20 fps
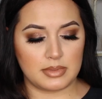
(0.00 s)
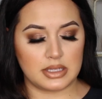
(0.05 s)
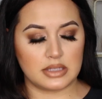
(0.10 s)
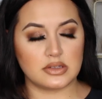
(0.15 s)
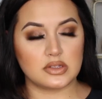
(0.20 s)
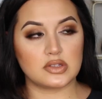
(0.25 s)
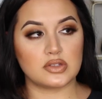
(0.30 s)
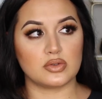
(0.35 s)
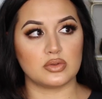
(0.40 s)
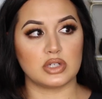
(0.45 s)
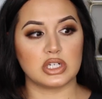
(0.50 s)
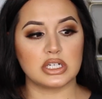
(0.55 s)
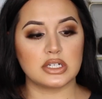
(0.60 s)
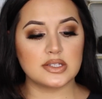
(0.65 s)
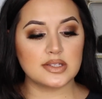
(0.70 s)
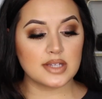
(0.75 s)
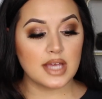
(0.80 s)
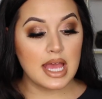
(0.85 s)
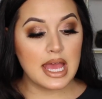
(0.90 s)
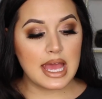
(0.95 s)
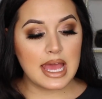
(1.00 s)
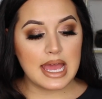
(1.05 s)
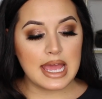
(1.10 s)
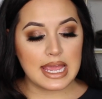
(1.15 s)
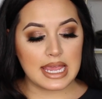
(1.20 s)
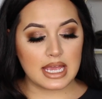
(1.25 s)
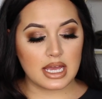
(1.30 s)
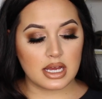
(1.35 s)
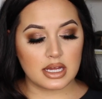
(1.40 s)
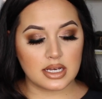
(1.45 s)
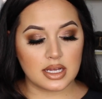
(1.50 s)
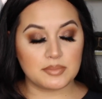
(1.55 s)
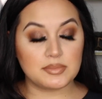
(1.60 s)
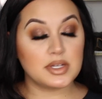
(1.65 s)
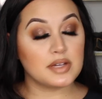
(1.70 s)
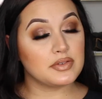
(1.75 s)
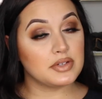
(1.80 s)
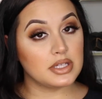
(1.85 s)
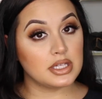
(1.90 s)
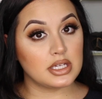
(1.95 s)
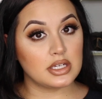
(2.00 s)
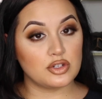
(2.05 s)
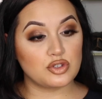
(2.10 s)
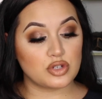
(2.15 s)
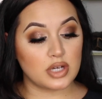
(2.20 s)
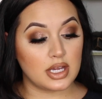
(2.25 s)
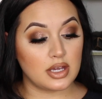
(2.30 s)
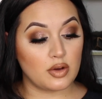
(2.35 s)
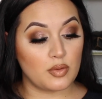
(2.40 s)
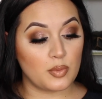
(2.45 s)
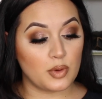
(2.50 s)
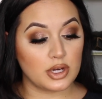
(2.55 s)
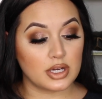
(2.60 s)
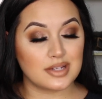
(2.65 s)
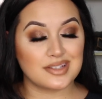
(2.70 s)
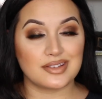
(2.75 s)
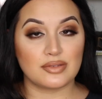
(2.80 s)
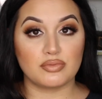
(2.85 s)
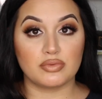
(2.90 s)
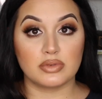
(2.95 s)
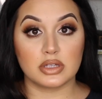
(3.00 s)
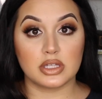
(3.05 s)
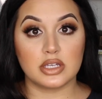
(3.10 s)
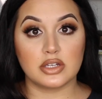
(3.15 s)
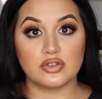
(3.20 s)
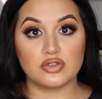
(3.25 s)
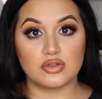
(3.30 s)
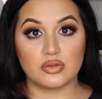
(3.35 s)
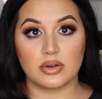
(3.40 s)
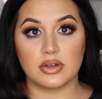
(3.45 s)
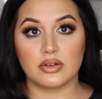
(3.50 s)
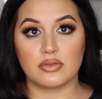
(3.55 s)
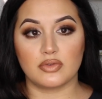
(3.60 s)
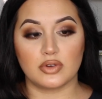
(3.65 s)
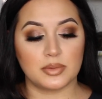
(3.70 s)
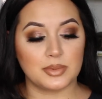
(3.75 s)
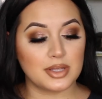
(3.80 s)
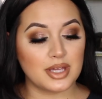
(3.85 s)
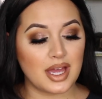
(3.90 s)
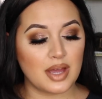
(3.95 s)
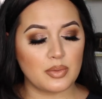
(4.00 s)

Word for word: in stores and I'm definitely gonna try out more because I really enjoy the formula.